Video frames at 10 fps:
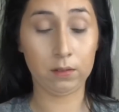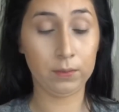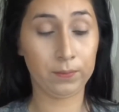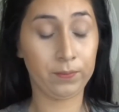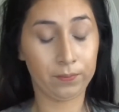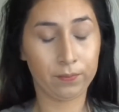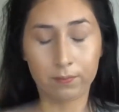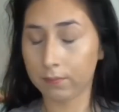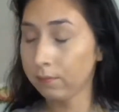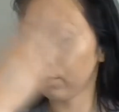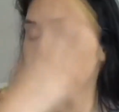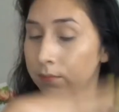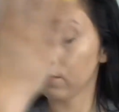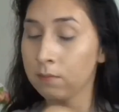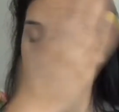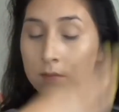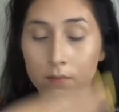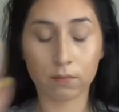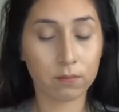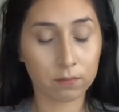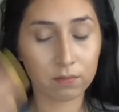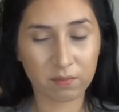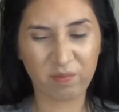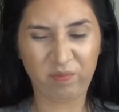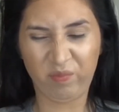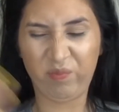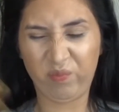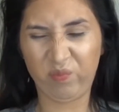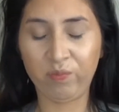Nothing is said.